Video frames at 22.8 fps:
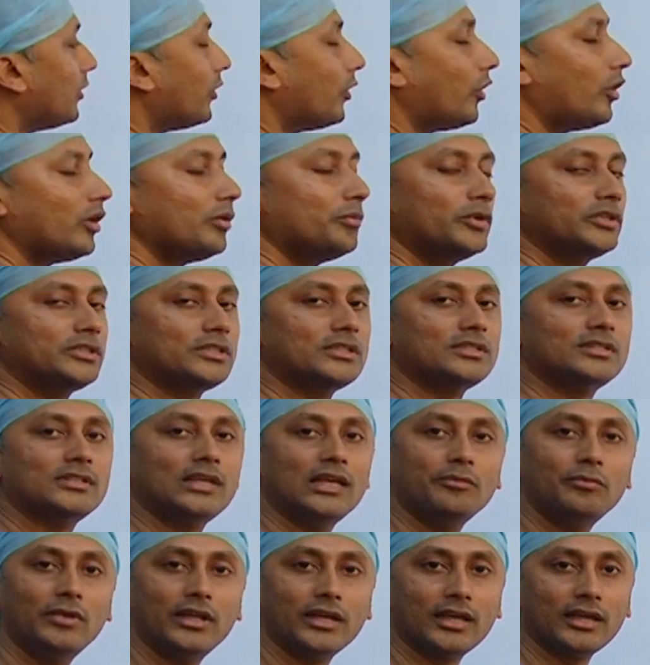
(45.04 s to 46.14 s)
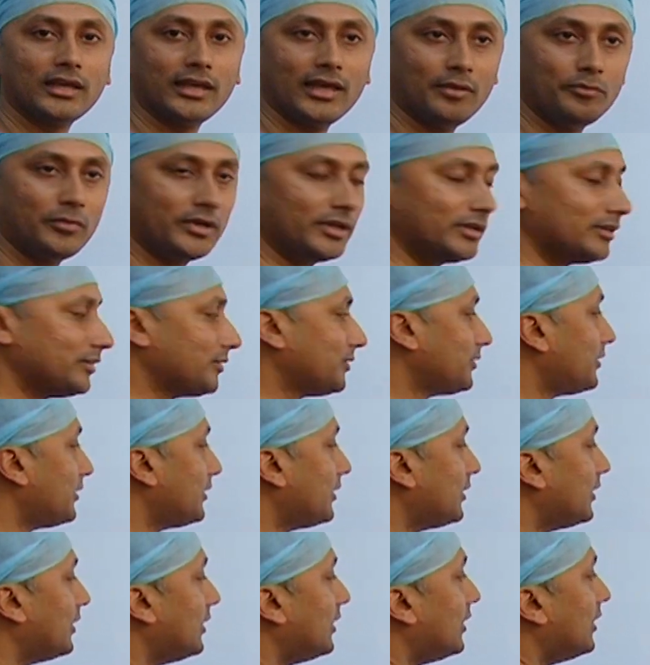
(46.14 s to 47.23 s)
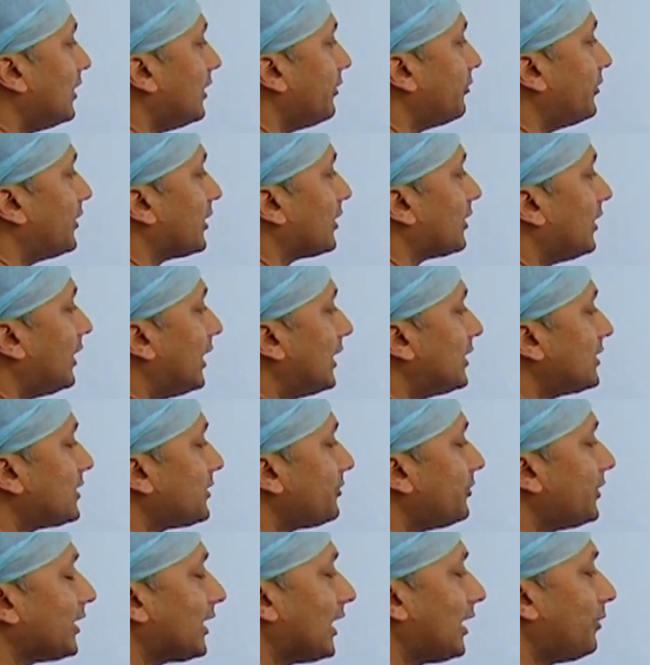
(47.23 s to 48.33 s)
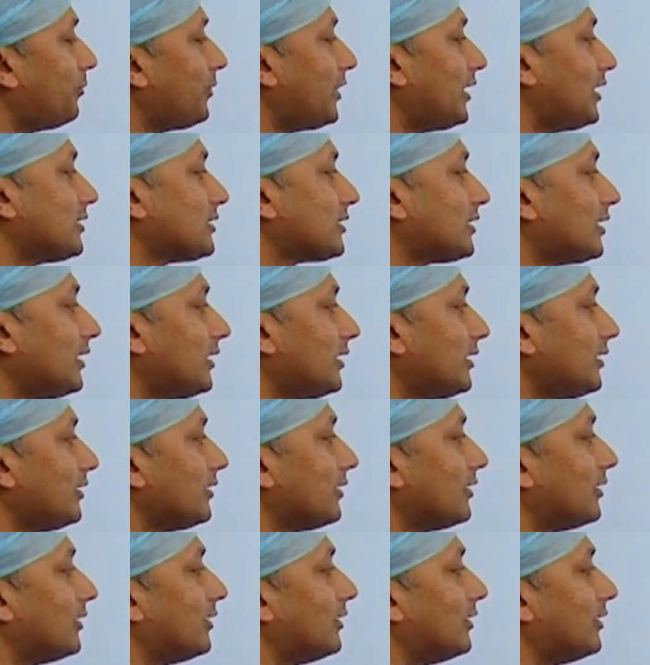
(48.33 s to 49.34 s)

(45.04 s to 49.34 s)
Almost the same like a camera. If the lens of the camera is clear,